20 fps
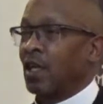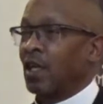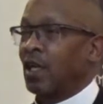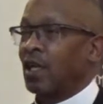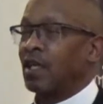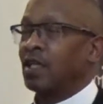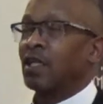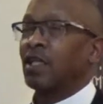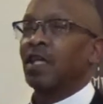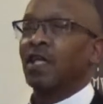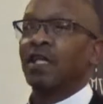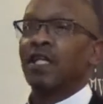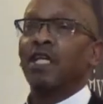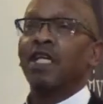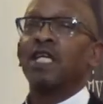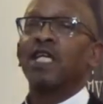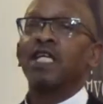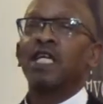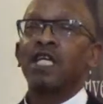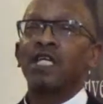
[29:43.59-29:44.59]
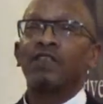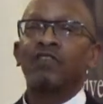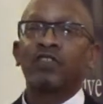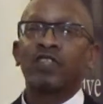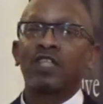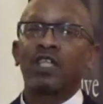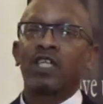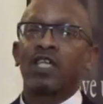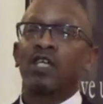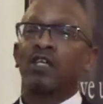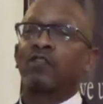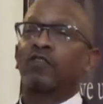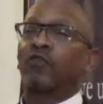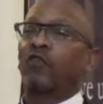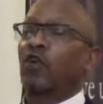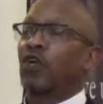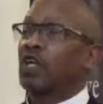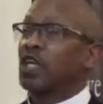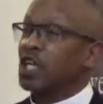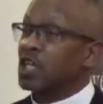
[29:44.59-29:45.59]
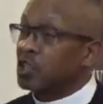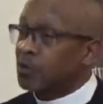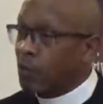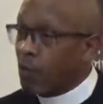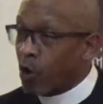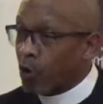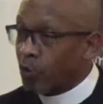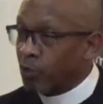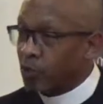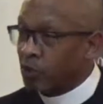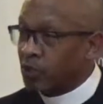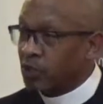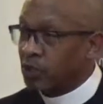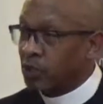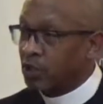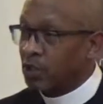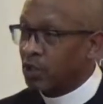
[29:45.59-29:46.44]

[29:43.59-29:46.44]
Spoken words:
And he gives the gifts for his purpose.